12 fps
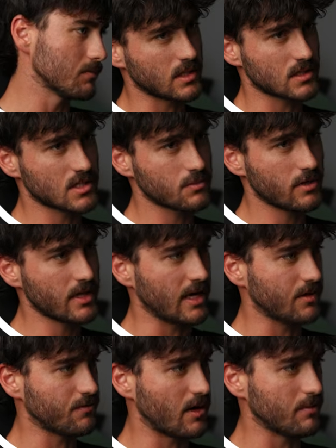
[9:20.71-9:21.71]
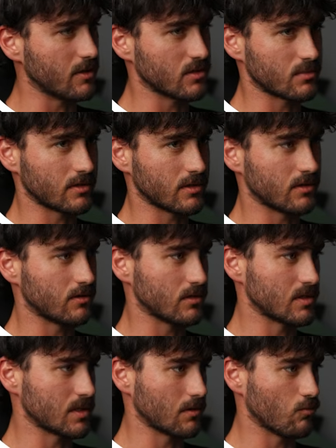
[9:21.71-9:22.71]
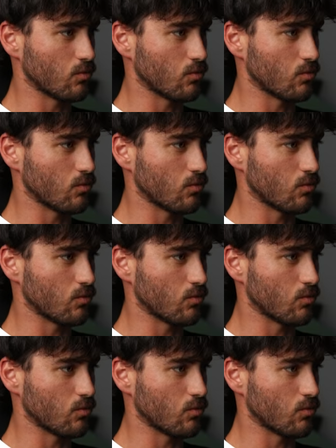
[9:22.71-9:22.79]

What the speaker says: See, this is why the 85mm is really cool, because it